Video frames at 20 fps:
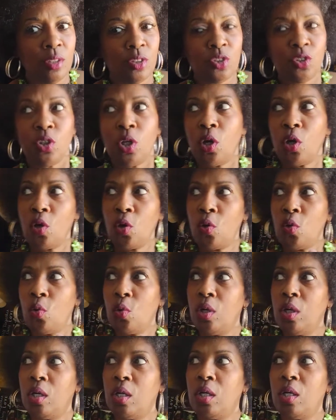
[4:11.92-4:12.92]

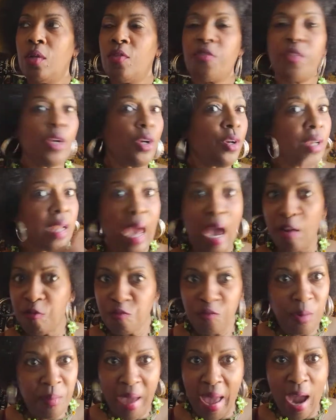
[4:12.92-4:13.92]
so they're
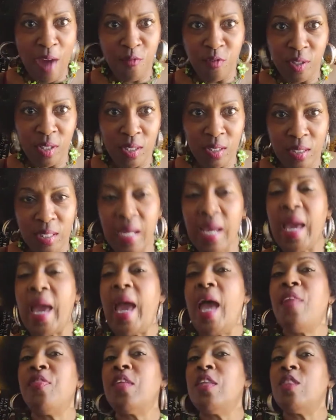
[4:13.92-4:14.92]
not from Africa?
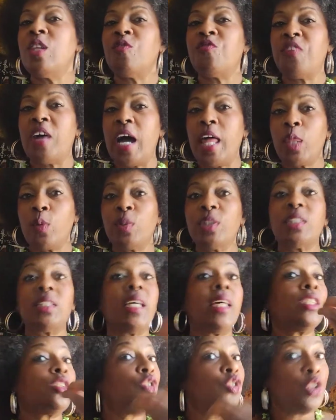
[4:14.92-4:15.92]
And then the father would
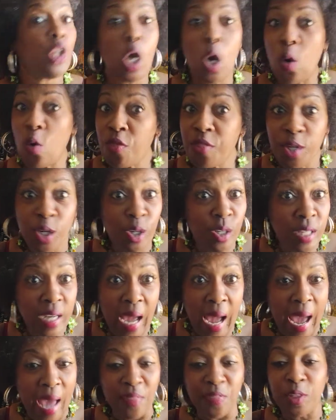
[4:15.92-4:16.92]
says, no, they're
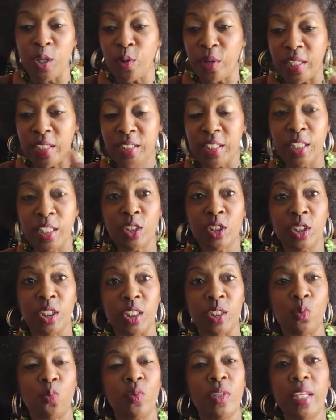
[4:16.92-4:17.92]
not. They're
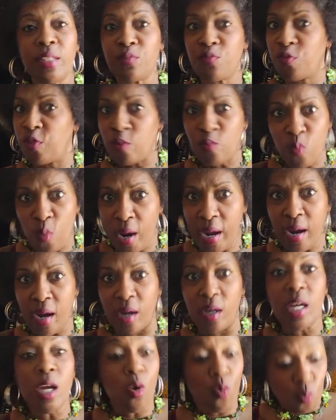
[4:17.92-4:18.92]
indigenous. And from
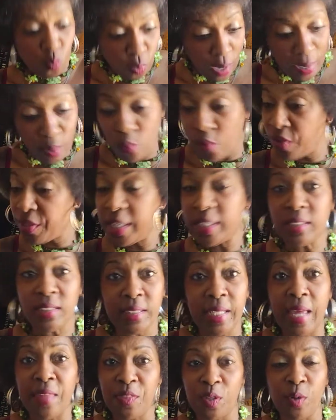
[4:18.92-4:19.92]
where? Right where they
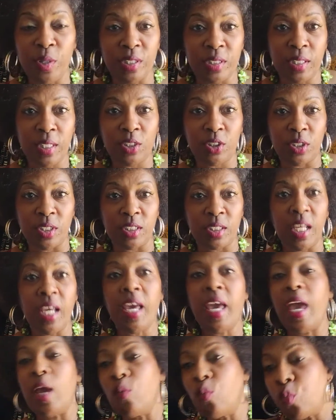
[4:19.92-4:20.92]
stand, they're indigenous.
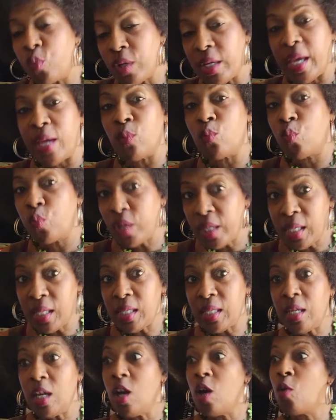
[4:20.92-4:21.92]
And we and
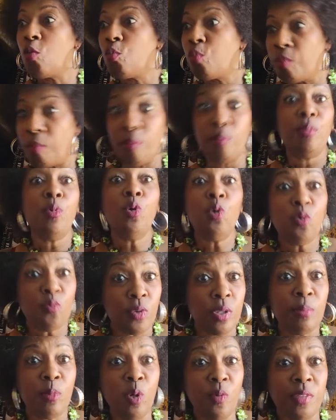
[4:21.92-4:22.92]
we move
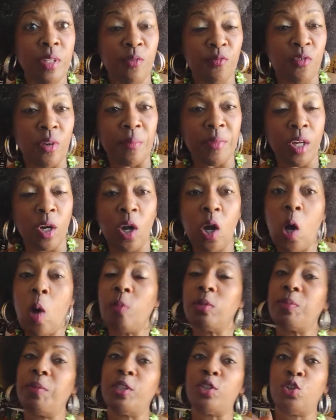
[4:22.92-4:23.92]
remove them from their
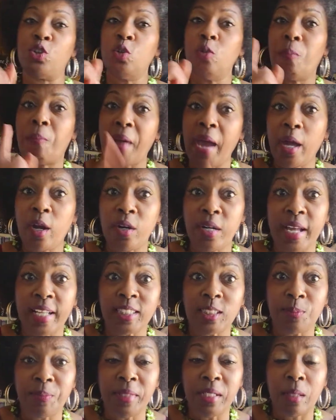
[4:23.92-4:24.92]
homes. But you better
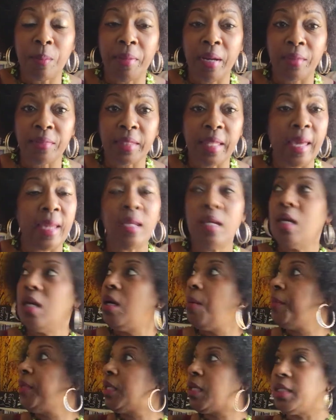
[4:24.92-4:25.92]
not speak about that
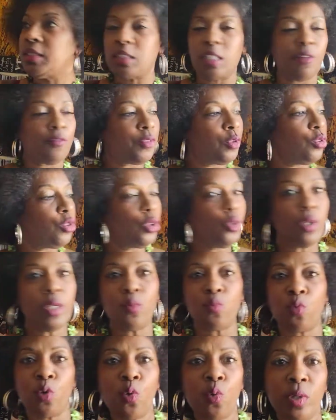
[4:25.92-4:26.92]
because if you do
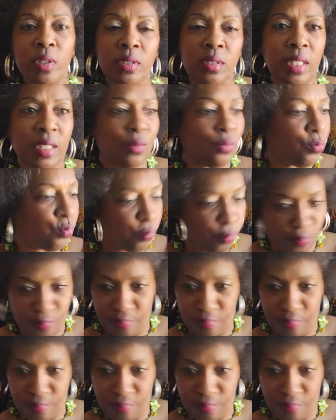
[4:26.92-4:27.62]
it ruined it